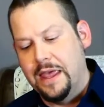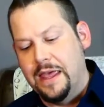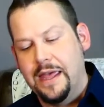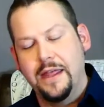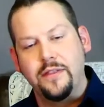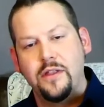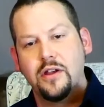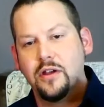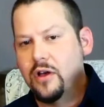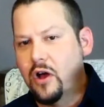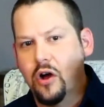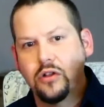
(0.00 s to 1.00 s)
and
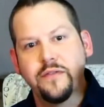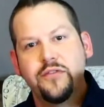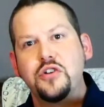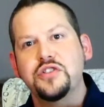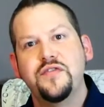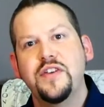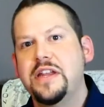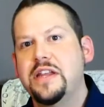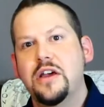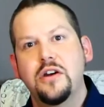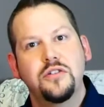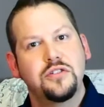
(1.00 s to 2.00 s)
all of those
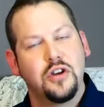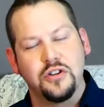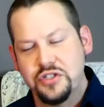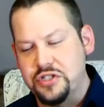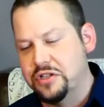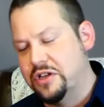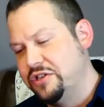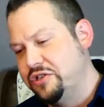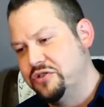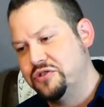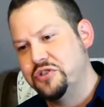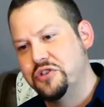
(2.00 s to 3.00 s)
videos are still on
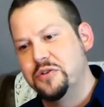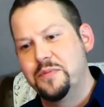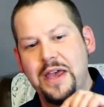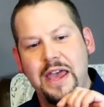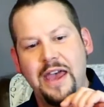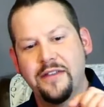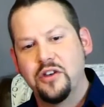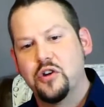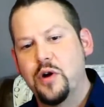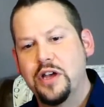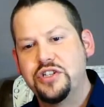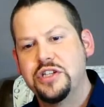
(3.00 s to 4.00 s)
YouTube, and the
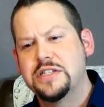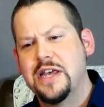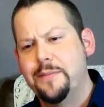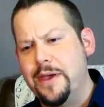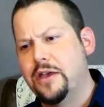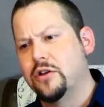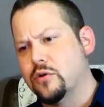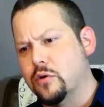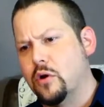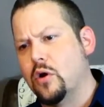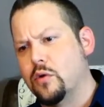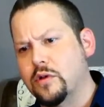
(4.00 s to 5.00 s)
questions I made
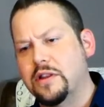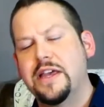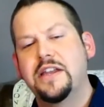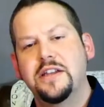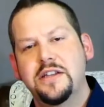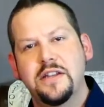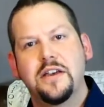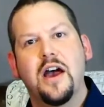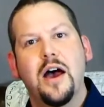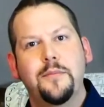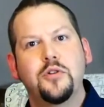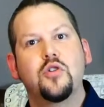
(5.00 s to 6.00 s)
are related to the
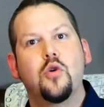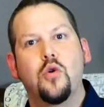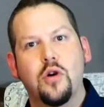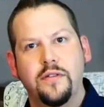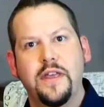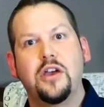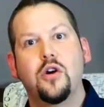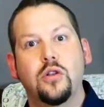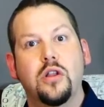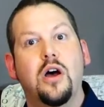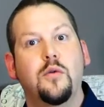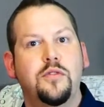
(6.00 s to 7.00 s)
Common Core, and they go
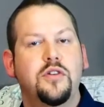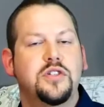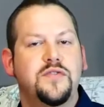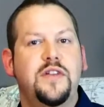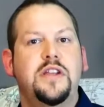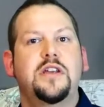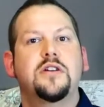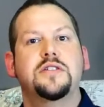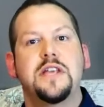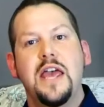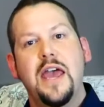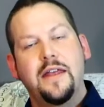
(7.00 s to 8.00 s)
along with those videos,